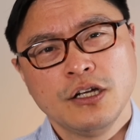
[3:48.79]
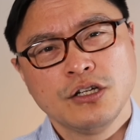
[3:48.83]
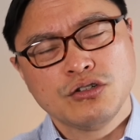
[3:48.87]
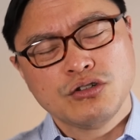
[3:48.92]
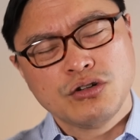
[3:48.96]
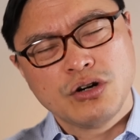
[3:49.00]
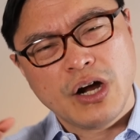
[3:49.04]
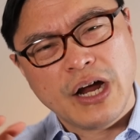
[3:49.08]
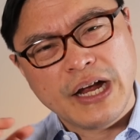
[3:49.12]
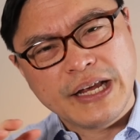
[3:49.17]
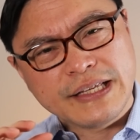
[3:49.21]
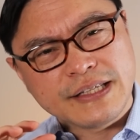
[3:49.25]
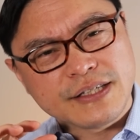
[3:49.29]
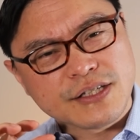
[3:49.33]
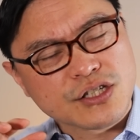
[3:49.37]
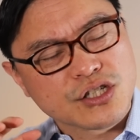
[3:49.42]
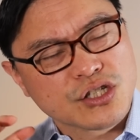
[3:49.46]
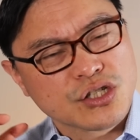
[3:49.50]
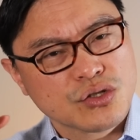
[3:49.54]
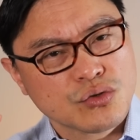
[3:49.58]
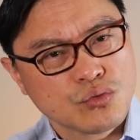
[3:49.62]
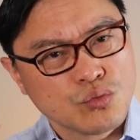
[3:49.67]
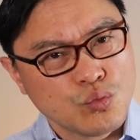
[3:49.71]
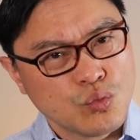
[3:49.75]
try and
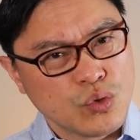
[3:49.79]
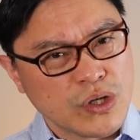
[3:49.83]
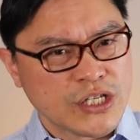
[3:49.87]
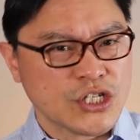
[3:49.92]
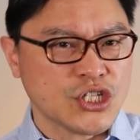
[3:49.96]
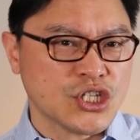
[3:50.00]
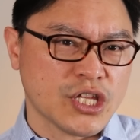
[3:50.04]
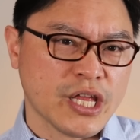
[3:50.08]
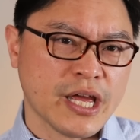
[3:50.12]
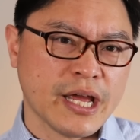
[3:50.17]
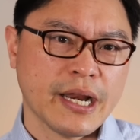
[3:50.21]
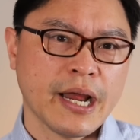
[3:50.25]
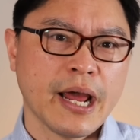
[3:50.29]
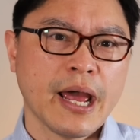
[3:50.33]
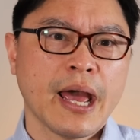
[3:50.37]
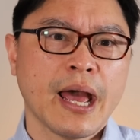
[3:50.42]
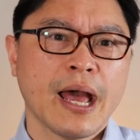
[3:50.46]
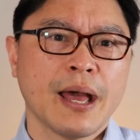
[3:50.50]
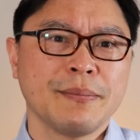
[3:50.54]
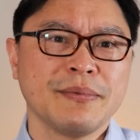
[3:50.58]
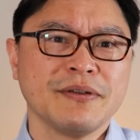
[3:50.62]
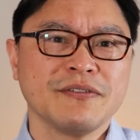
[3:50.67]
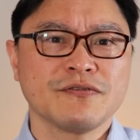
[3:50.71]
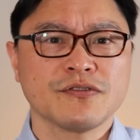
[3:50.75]
switch that
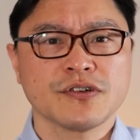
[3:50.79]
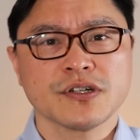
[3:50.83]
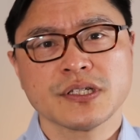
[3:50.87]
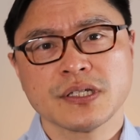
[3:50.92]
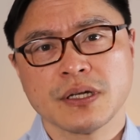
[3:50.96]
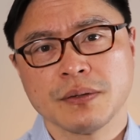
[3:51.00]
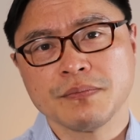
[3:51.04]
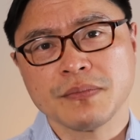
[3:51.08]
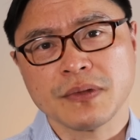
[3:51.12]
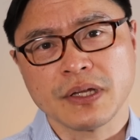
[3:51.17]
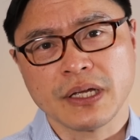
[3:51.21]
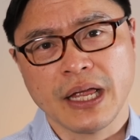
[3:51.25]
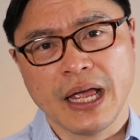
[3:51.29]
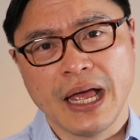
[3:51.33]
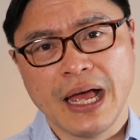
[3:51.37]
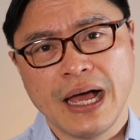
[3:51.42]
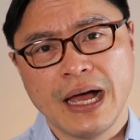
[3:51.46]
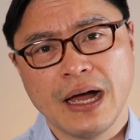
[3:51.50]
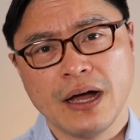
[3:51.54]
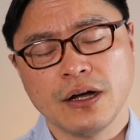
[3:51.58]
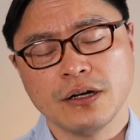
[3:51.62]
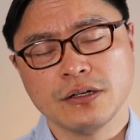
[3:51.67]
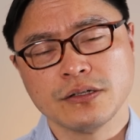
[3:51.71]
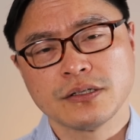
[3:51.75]
habit for something
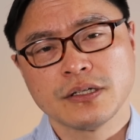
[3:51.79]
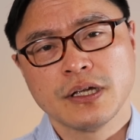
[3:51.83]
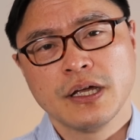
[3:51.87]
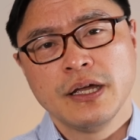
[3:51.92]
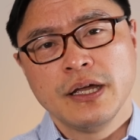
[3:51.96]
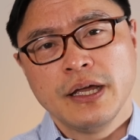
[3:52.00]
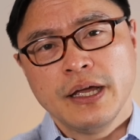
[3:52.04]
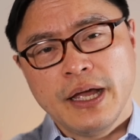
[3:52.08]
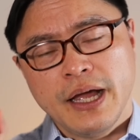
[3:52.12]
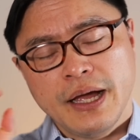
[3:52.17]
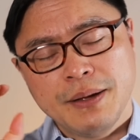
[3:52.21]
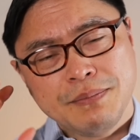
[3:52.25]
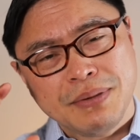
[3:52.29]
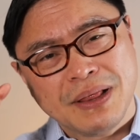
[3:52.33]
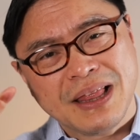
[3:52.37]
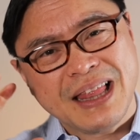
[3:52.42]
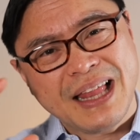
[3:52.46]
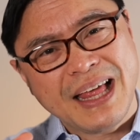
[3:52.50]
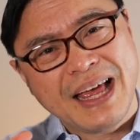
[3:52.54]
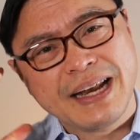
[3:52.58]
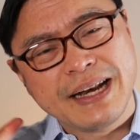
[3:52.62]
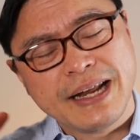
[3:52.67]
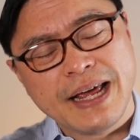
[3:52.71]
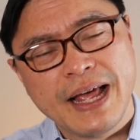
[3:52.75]
else and
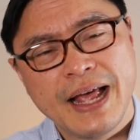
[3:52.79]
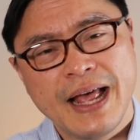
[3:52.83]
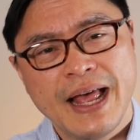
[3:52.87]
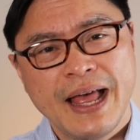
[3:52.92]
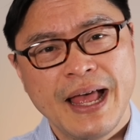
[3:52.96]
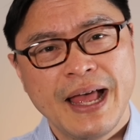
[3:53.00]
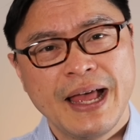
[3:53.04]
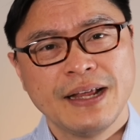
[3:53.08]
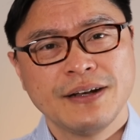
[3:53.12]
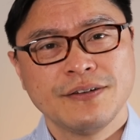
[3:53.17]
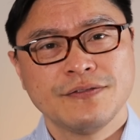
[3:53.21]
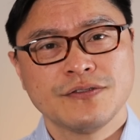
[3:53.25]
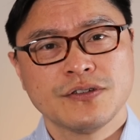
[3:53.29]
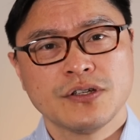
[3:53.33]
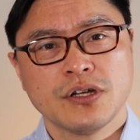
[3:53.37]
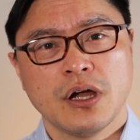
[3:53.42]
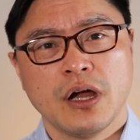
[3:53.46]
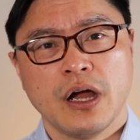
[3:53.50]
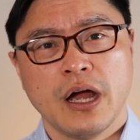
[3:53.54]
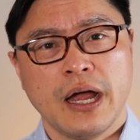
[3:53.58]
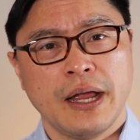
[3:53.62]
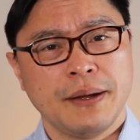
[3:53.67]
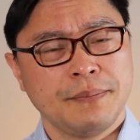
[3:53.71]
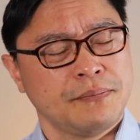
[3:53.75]
plan ahead of
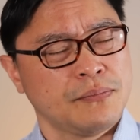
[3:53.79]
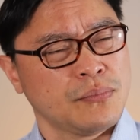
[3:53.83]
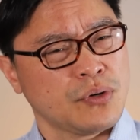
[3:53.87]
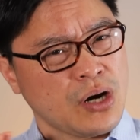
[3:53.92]
time.